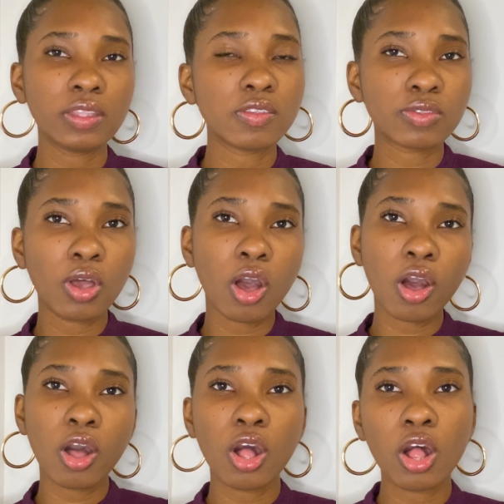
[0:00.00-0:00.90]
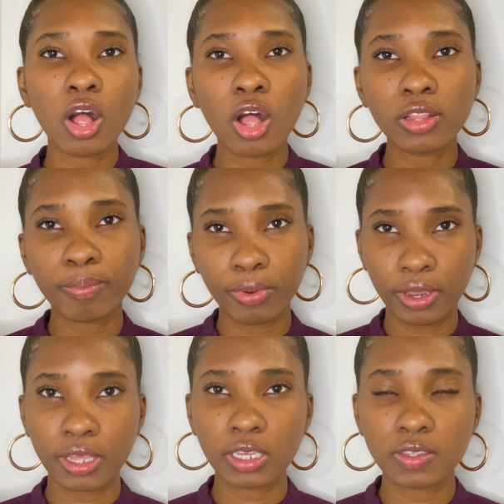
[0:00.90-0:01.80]
this is all the
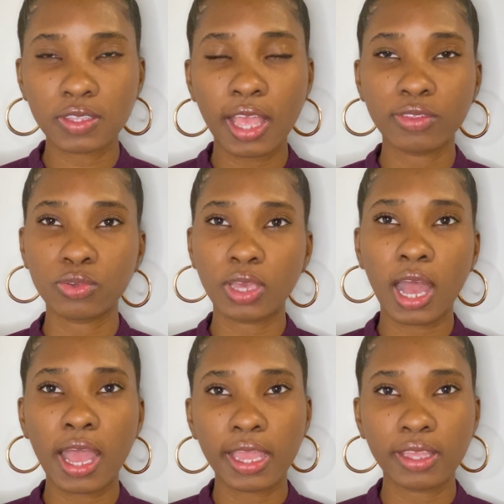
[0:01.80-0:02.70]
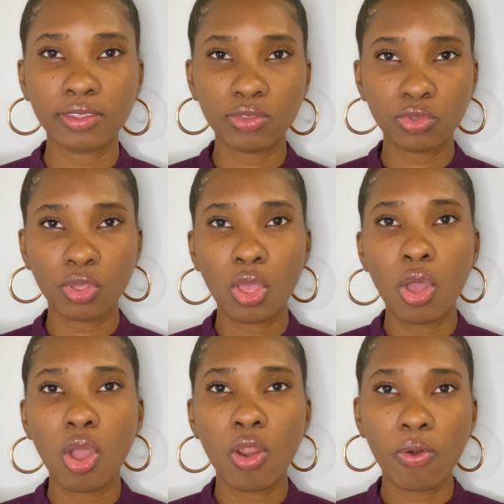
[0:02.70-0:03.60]
products as you guys
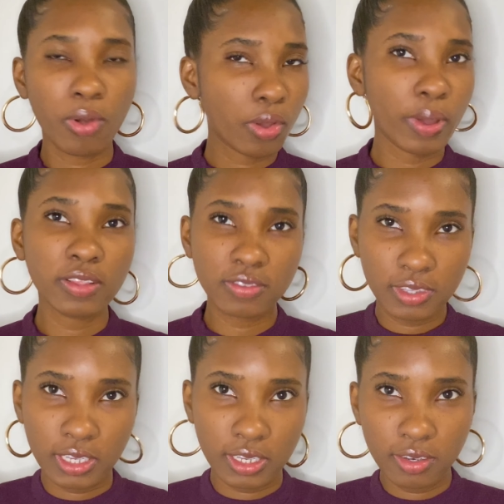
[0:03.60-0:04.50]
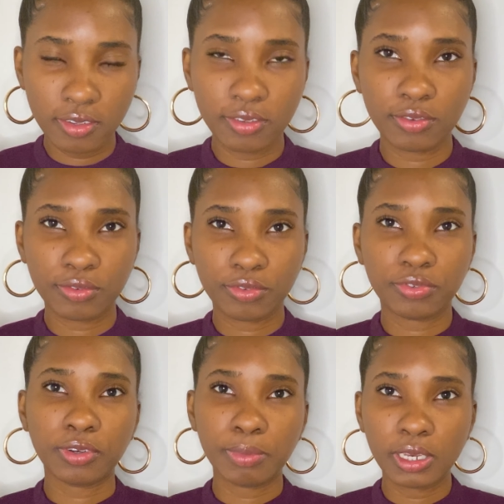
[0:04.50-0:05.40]
requested
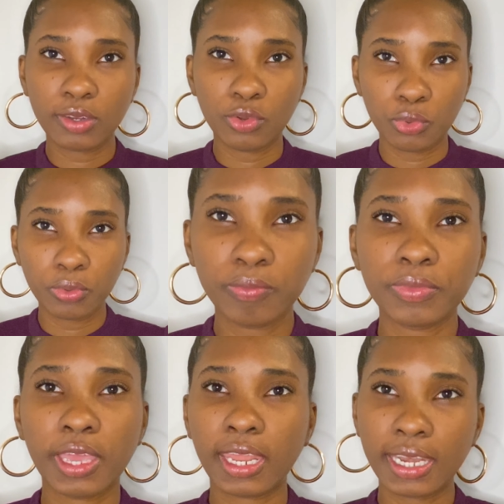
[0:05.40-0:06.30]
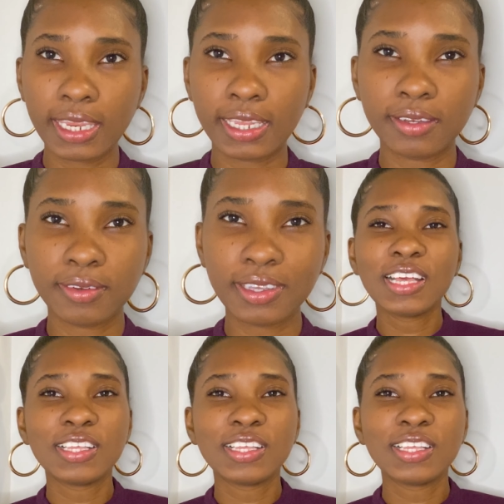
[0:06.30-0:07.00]
for me to do, and I did it.